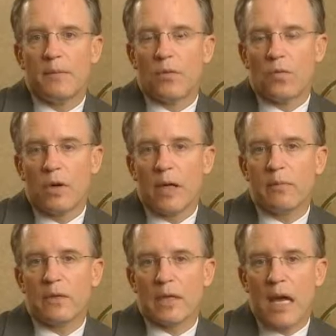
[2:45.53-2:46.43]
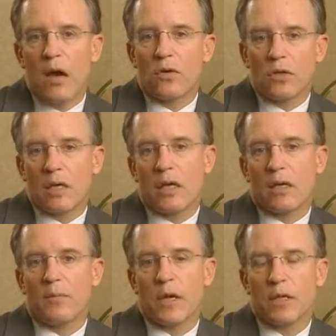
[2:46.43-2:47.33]
but we're able to now
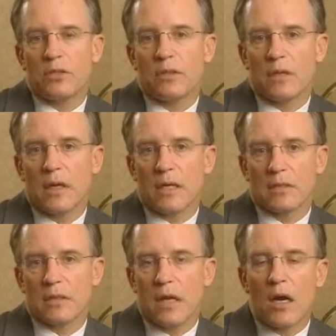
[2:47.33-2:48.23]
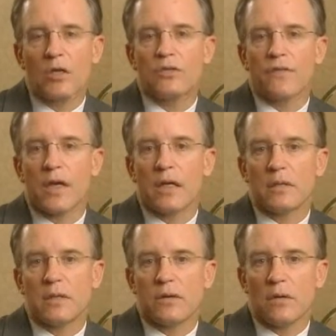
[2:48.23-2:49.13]
take a patient that has large
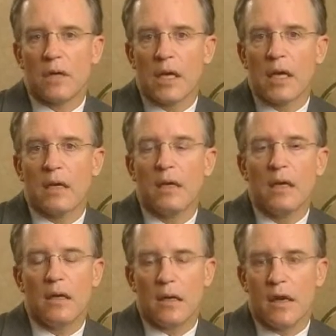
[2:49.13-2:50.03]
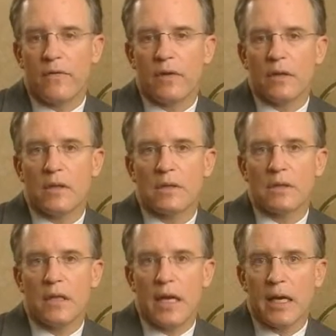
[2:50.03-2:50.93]
veins in their leg,
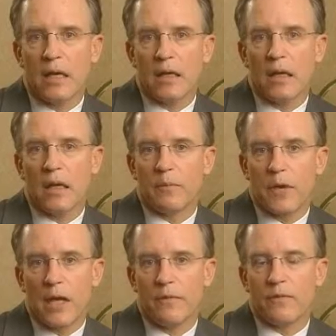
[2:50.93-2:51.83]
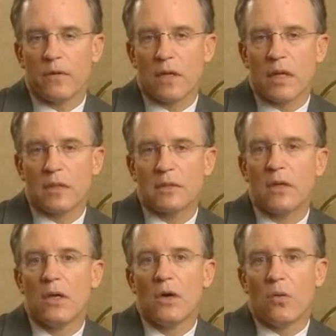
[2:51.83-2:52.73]
heaviness, achy and painful legs.
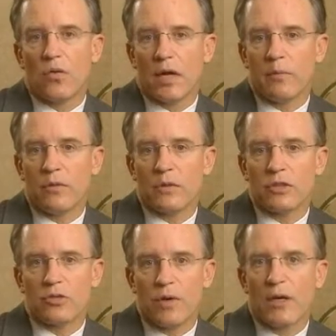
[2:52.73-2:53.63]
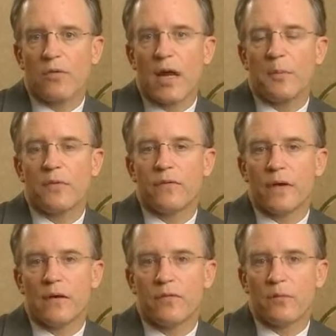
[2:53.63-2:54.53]
We're able to shrink wrap the
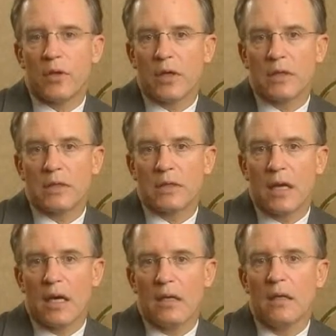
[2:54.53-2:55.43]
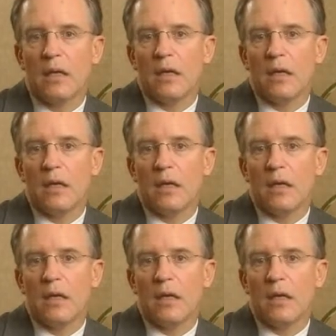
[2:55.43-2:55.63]
vein from the inside